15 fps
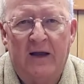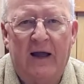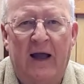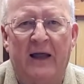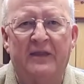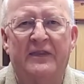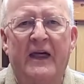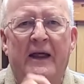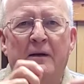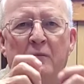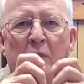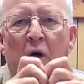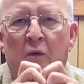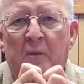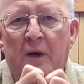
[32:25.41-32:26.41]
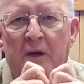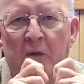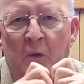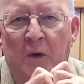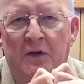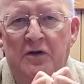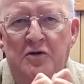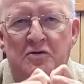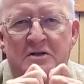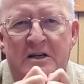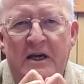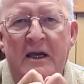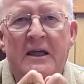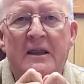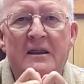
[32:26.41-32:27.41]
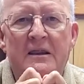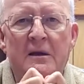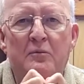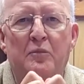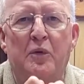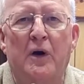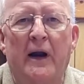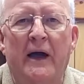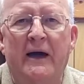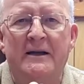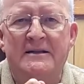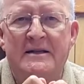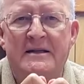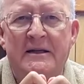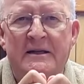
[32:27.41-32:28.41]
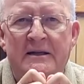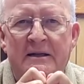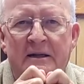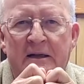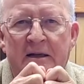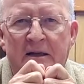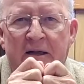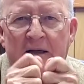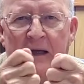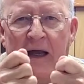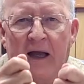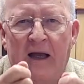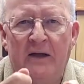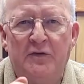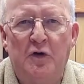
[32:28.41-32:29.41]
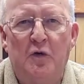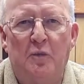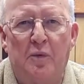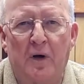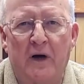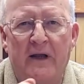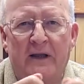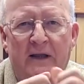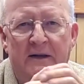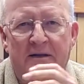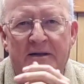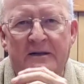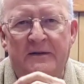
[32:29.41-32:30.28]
At that moment, when you take the bread and you break it,